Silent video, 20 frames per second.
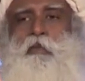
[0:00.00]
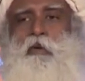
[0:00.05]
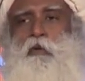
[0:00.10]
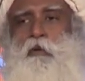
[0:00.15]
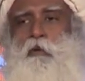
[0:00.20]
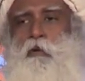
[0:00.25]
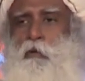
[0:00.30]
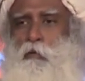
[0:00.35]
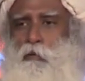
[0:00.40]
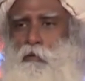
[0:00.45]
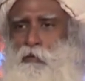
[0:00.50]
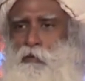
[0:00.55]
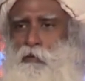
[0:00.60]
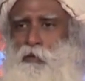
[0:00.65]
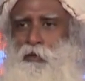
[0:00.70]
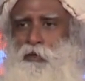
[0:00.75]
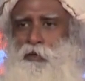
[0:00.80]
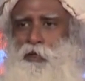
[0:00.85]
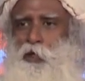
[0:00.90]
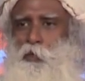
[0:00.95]
more
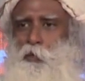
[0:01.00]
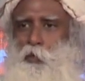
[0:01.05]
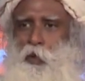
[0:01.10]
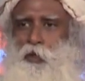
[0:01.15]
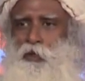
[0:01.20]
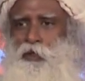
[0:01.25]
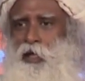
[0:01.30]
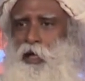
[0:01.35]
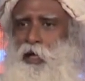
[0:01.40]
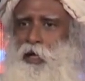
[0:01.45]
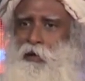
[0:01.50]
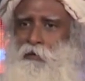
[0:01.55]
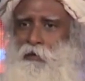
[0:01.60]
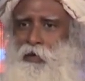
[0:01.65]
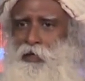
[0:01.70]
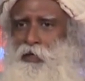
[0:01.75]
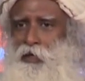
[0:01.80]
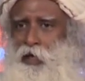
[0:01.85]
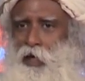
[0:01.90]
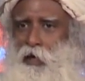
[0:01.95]
than what they are
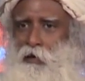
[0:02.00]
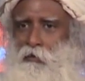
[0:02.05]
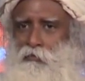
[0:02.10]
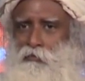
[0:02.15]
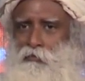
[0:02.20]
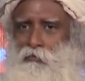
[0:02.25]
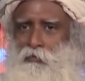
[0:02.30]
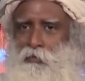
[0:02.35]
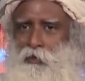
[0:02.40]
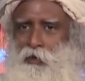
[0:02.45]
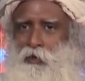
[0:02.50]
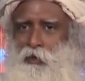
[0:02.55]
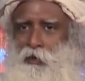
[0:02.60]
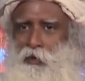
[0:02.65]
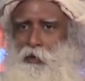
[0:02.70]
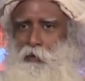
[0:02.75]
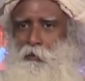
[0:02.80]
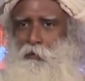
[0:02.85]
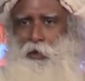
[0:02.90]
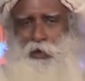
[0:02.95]
right now.
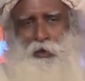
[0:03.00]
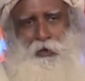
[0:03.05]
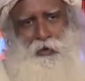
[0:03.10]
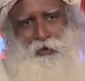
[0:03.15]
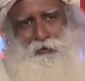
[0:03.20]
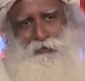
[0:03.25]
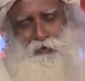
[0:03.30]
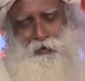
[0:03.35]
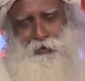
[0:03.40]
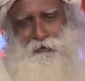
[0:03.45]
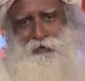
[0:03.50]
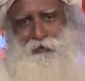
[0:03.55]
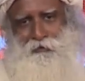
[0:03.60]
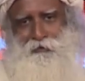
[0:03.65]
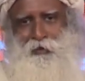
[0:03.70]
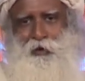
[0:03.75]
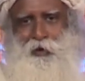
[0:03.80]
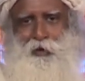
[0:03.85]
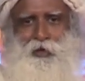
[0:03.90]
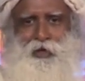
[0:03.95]
But all of you have
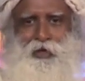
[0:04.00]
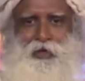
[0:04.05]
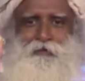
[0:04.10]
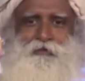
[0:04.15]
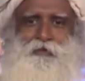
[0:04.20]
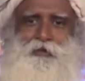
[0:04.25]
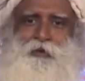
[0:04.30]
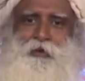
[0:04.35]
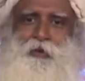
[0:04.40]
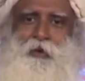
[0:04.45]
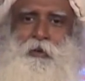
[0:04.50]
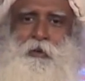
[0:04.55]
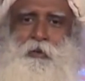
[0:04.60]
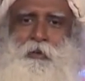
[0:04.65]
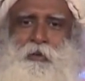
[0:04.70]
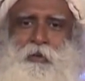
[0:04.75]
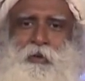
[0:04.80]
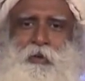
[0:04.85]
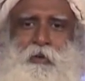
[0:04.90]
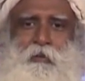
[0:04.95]
lived long enough to
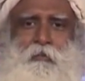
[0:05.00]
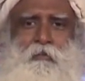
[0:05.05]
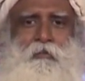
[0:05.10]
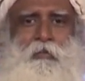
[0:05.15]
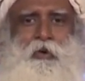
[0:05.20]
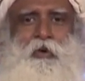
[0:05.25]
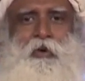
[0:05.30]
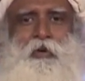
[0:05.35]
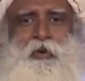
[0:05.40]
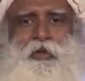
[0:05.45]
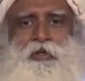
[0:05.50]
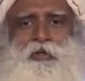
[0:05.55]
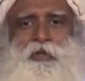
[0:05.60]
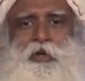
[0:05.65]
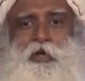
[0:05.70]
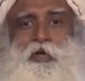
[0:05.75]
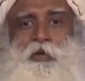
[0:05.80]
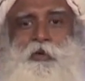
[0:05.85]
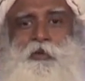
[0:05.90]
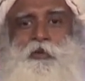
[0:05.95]
know, more is
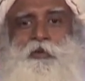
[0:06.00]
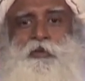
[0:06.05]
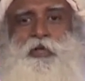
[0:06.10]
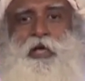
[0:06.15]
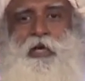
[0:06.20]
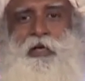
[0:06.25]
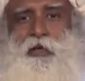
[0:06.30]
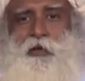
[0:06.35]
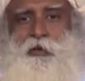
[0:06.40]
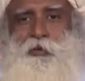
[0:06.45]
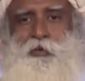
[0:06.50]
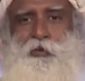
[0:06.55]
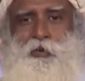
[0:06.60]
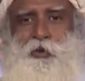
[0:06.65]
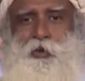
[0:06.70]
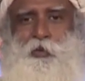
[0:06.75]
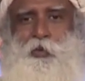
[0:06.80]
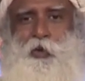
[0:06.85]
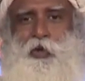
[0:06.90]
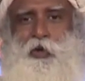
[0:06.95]
not going to settle you,
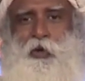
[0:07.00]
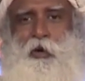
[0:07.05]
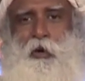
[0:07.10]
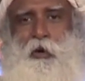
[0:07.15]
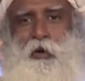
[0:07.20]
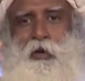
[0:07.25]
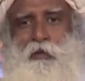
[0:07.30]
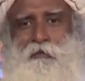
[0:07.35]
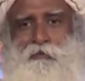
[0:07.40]
you want all